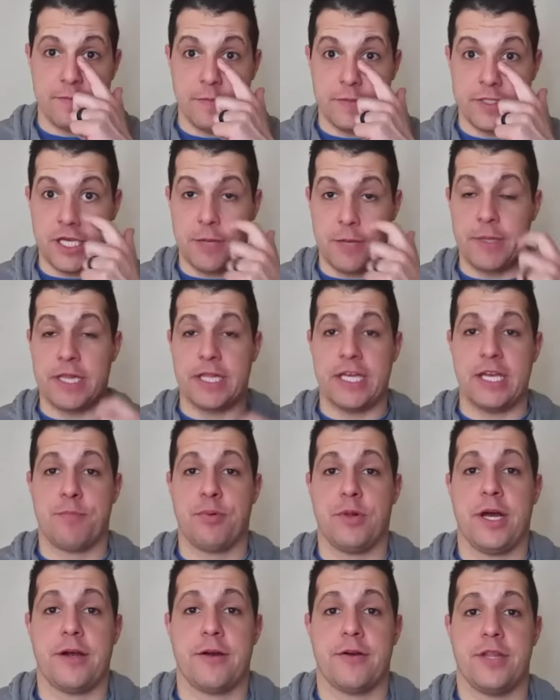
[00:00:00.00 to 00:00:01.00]
Summit League
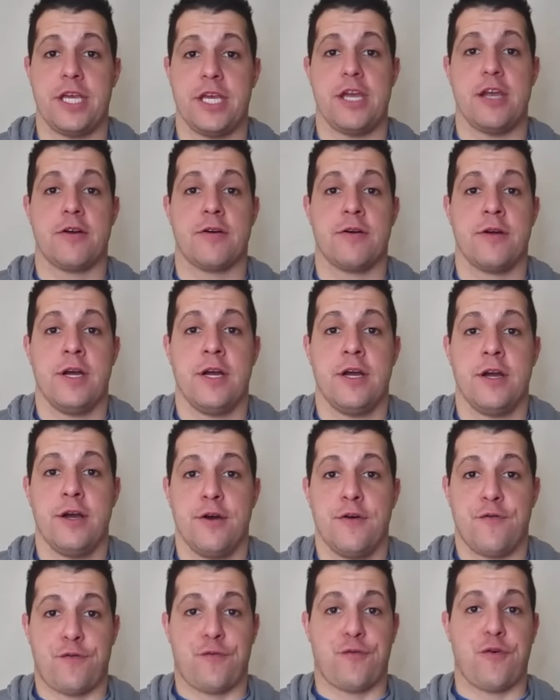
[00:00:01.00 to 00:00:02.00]
Player of the Year
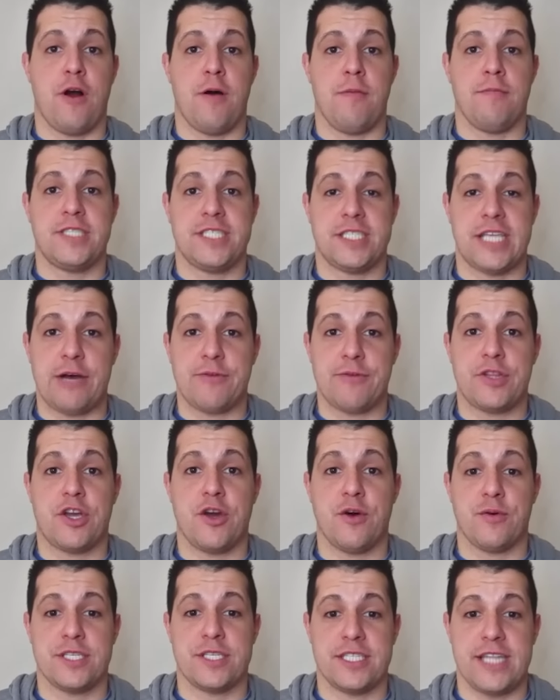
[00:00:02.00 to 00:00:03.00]
from South
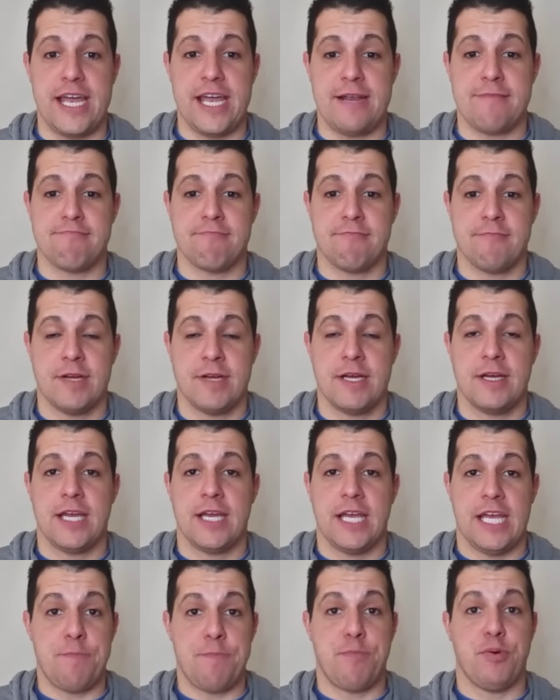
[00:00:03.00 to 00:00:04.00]
Dakota State.
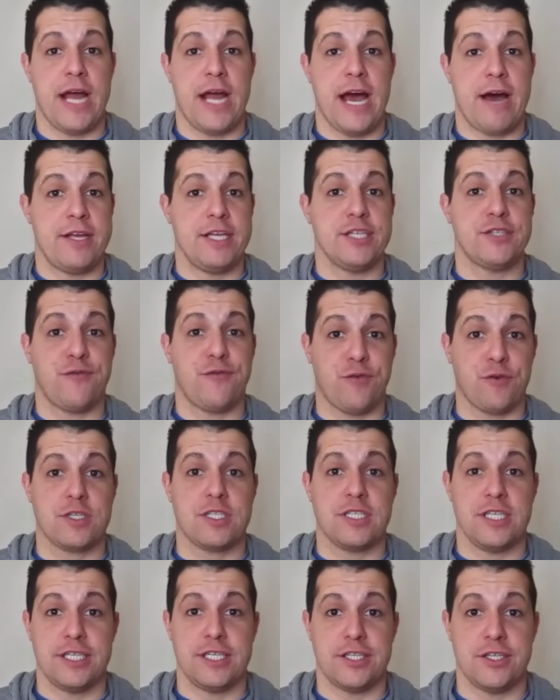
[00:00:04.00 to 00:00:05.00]
He put out his
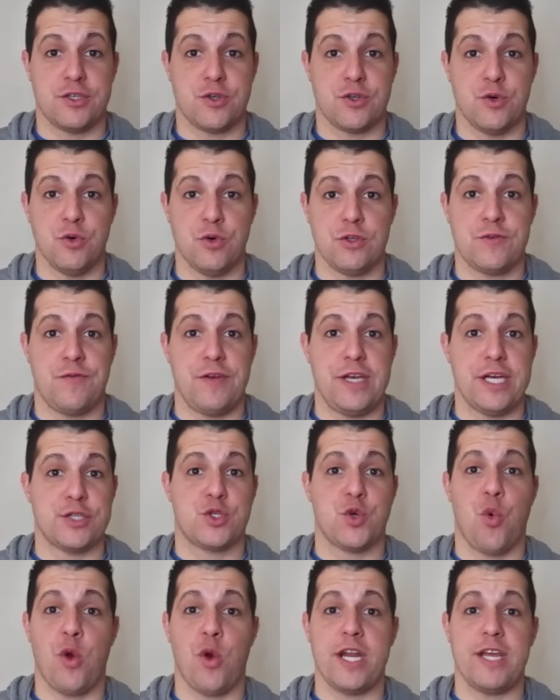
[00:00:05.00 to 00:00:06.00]
first list of schools via
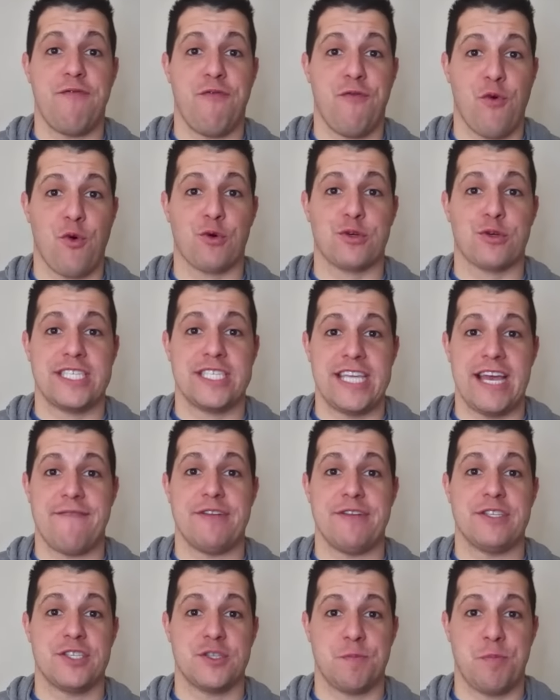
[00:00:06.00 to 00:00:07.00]

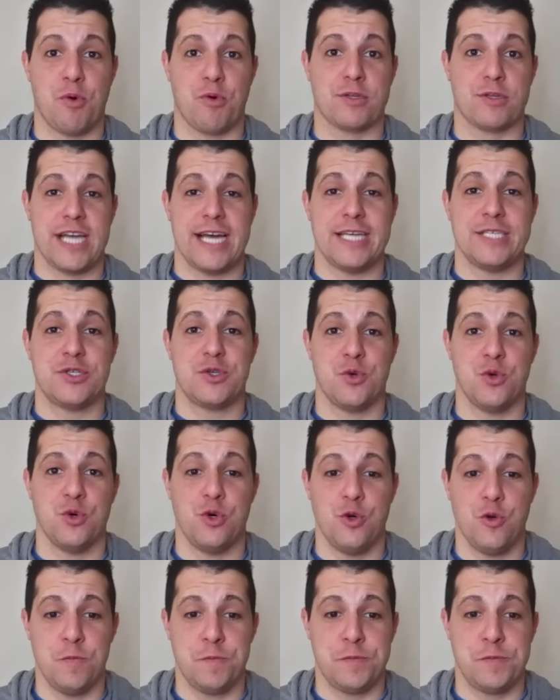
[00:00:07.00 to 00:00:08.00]
24/7 Sports High School
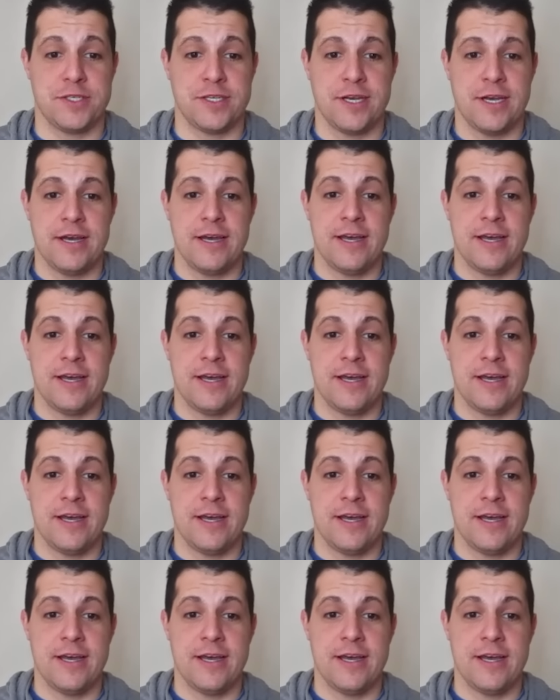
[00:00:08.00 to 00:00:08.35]
Hoops.